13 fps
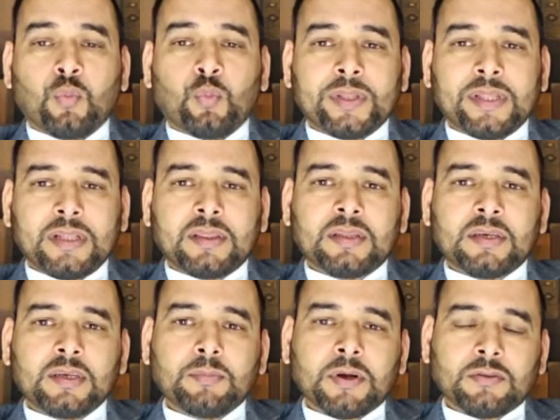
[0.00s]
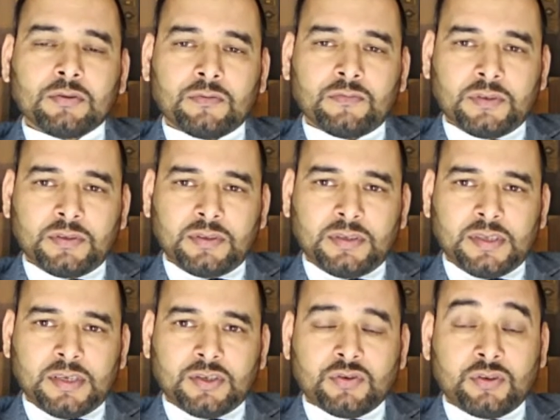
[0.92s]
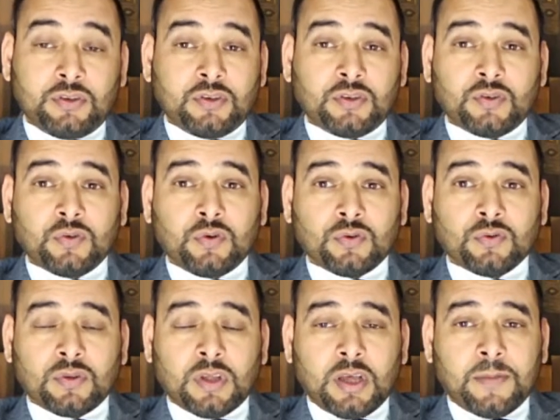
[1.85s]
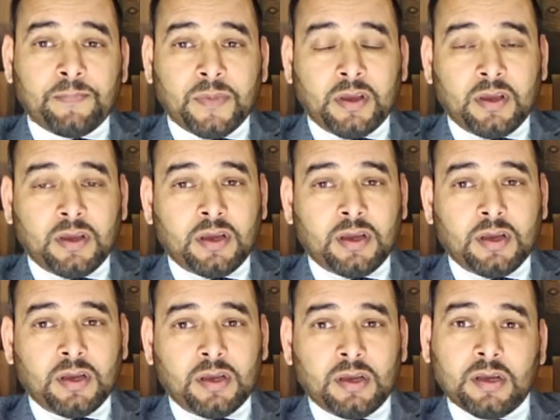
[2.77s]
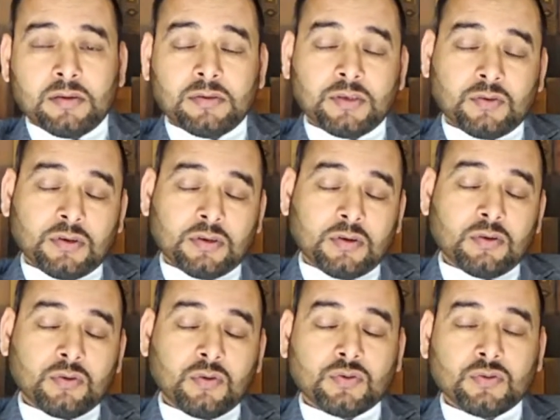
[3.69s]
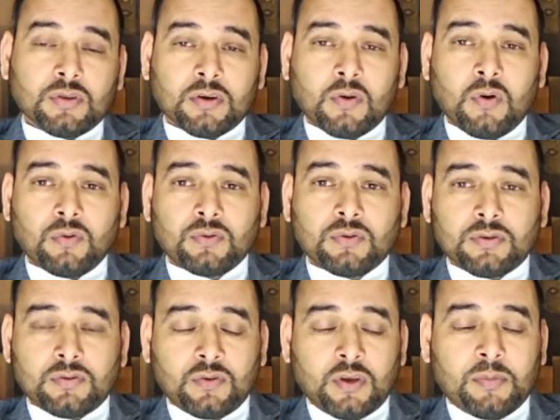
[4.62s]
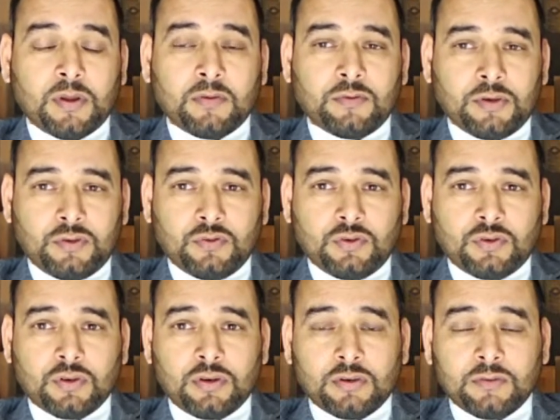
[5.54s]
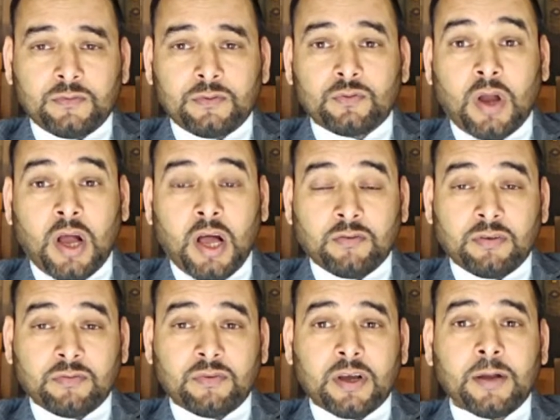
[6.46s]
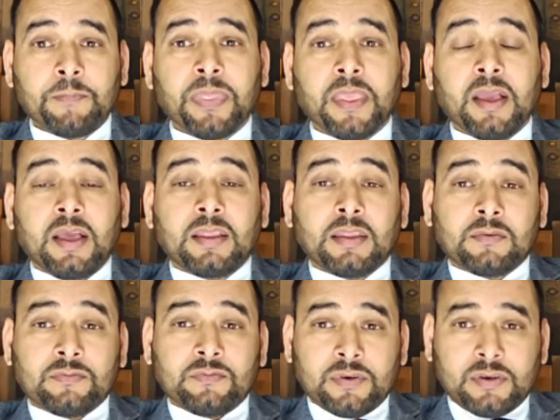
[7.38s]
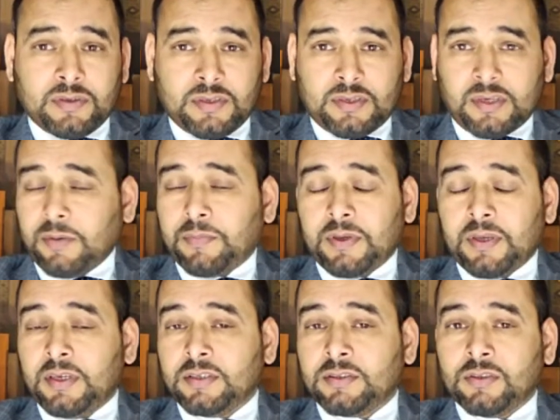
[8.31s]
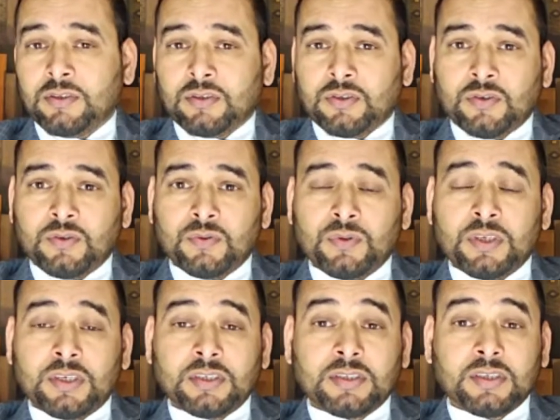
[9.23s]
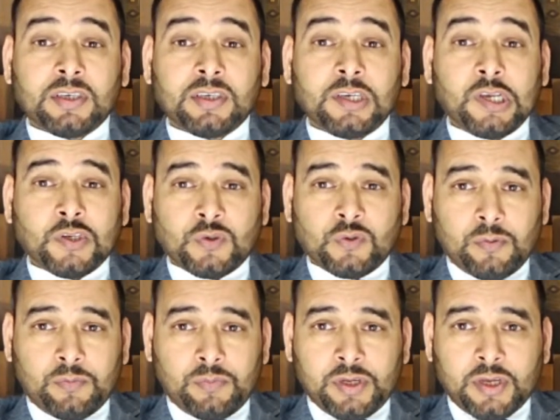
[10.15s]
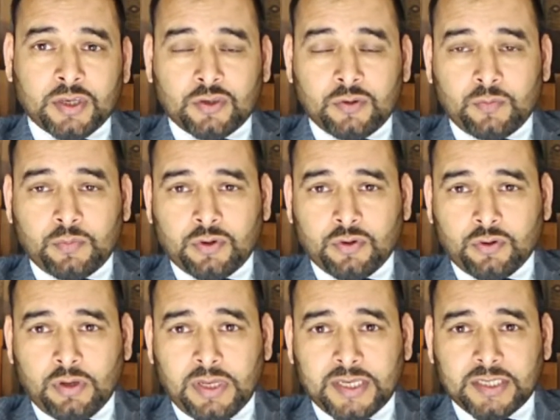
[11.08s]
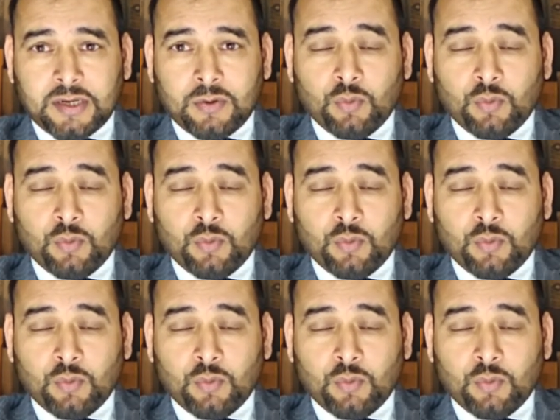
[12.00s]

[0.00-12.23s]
within 3 months of the decision, you need to go to the you can go to the court to apply for a judicial review. However, the first step is you need to do is issue a pre-action protocol letter.